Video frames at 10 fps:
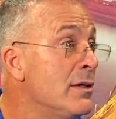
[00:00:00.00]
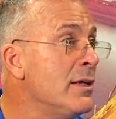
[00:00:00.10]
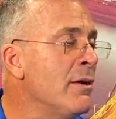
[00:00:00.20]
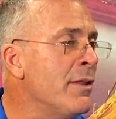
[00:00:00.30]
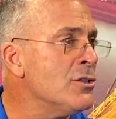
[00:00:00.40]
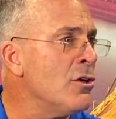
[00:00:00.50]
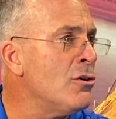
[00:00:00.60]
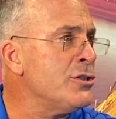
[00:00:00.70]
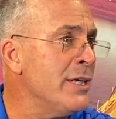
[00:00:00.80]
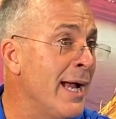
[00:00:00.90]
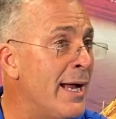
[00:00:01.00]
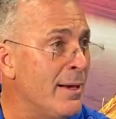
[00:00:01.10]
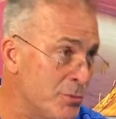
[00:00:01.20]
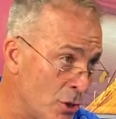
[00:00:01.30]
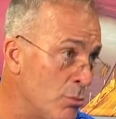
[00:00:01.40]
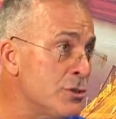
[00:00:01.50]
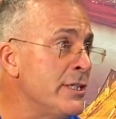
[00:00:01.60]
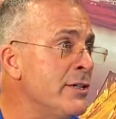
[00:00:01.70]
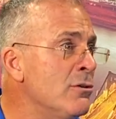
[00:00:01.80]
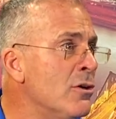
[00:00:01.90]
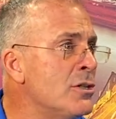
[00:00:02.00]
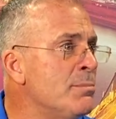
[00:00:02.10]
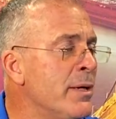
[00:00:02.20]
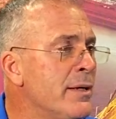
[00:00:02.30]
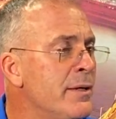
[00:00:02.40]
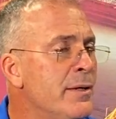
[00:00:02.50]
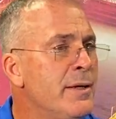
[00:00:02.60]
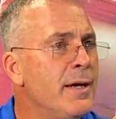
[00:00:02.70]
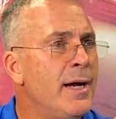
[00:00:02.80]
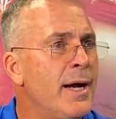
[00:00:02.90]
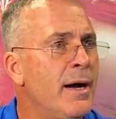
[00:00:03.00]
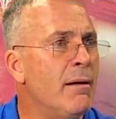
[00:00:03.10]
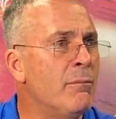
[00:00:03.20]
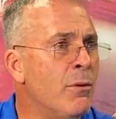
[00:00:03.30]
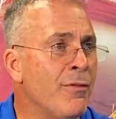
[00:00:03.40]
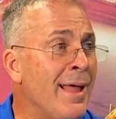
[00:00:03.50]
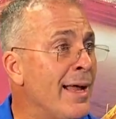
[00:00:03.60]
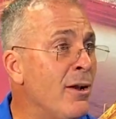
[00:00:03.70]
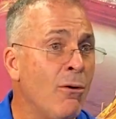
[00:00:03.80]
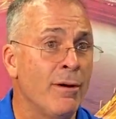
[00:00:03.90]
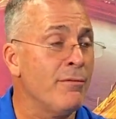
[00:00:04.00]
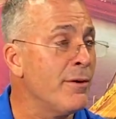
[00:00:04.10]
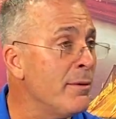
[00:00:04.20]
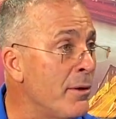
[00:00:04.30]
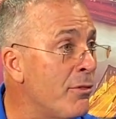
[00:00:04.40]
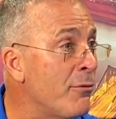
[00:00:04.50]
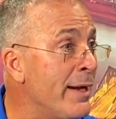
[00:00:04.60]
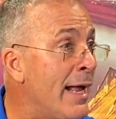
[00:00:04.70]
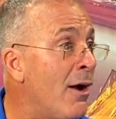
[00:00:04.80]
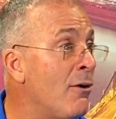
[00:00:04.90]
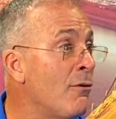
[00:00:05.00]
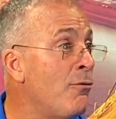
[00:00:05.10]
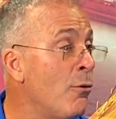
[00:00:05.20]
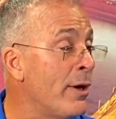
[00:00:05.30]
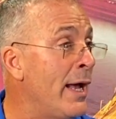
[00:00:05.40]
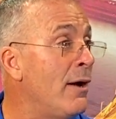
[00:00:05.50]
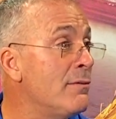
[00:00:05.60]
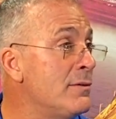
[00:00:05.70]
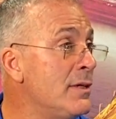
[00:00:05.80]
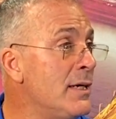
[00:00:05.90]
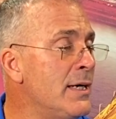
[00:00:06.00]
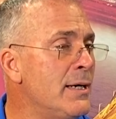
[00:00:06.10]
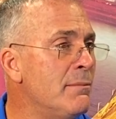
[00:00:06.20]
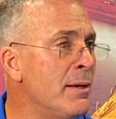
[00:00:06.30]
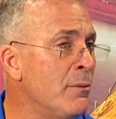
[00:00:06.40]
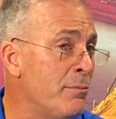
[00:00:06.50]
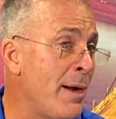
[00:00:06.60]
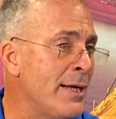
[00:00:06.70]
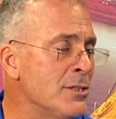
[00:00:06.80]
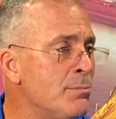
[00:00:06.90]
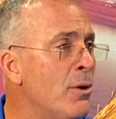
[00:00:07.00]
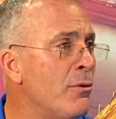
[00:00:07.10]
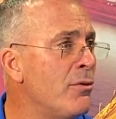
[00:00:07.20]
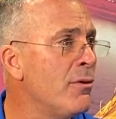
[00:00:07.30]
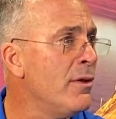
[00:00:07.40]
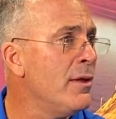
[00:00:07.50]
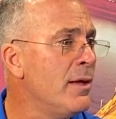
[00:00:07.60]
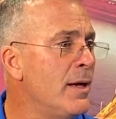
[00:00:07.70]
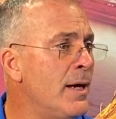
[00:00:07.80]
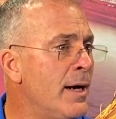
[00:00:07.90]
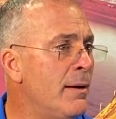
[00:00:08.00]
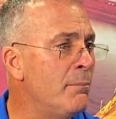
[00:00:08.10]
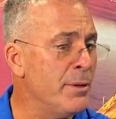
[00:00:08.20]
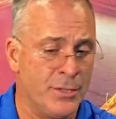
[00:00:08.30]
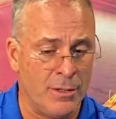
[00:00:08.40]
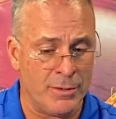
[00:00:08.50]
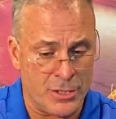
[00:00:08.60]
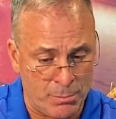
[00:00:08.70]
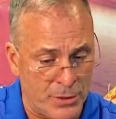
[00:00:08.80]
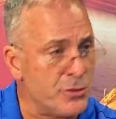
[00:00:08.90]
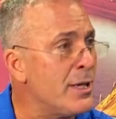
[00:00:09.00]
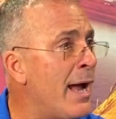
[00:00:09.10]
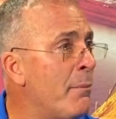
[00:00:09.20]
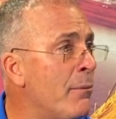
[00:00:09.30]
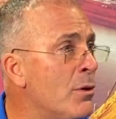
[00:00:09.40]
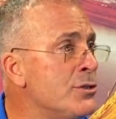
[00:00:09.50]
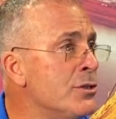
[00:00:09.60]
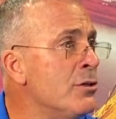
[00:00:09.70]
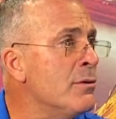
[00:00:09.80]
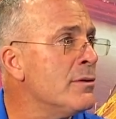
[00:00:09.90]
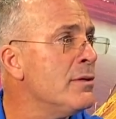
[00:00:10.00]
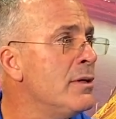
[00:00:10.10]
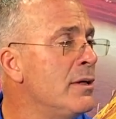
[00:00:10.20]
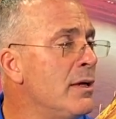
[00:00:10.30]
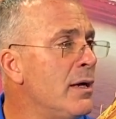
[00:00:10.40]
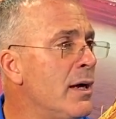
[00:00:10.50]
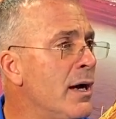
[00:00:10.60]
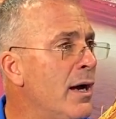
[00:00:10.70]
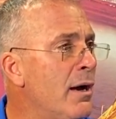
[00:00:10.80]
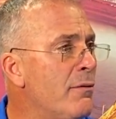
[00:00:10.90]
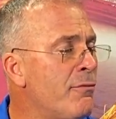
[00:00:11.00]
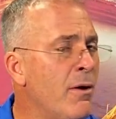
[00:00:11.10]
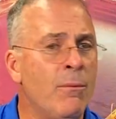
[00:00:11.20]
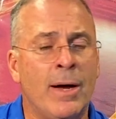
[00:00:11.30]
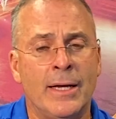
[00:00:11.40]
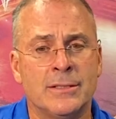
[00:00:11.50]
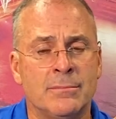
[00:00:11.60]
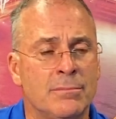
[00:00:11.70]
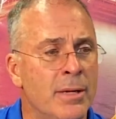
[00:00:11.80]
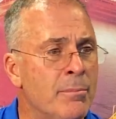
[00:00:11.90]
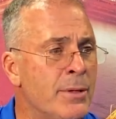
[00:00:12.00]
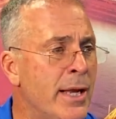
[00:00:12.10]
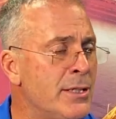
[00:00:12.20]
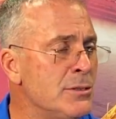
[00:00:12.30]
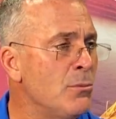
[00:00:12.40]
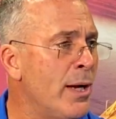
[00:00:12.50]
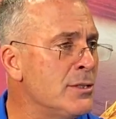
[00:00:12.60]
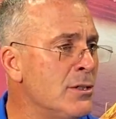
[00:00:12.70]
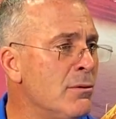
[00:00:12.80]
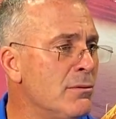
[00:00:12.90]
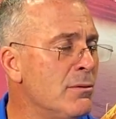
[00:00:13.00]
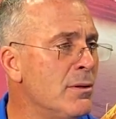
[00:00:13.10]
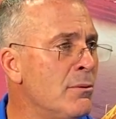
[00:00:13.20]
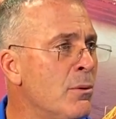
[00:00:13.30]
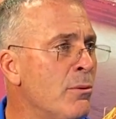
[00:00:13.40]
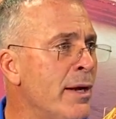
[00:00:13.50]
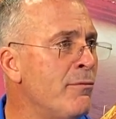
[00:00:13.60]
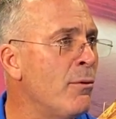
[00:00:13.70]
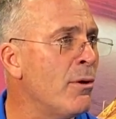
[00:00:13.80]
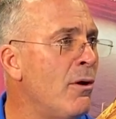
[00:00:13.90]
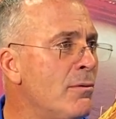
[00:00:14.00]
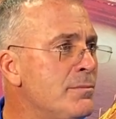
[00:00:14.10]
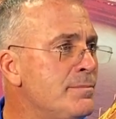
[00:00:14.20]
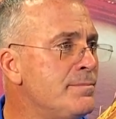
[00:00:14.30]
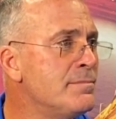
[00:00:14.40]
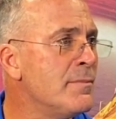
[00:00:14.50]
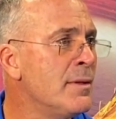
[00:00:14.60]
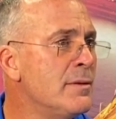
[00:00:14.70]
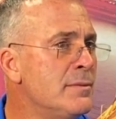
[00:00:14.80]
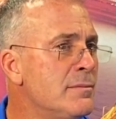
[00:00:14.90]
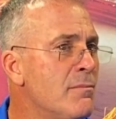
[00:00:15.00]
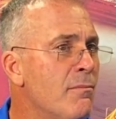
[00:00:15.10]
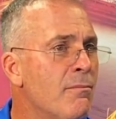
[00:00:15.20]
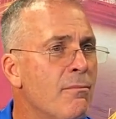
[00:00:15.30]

You know, these are the looks you got, and I'm sure we'll see new looks. But um, with not knowing if they're going to be three down or four down, um, and we practice both. Um, but you know, you split your time on what you're doing. Uh, front wise and, and protection wise. So we're ready for it all. How much will you watch